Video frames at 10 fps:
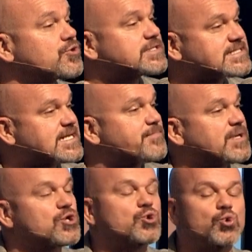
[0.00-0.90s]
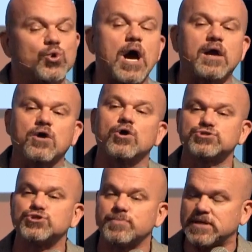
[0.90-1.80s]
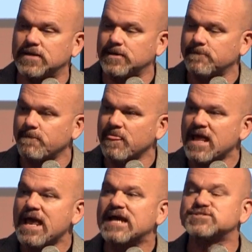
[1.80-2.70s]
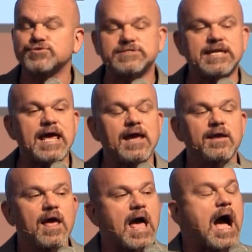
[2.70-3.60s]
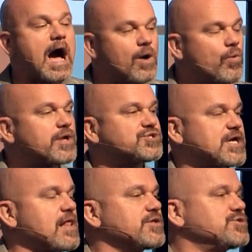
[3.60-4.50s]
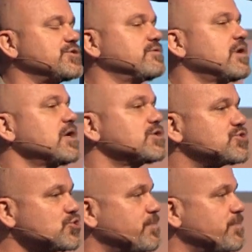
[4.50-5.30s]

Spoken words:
can step into who God called you to be. And so today, I want to challenge you to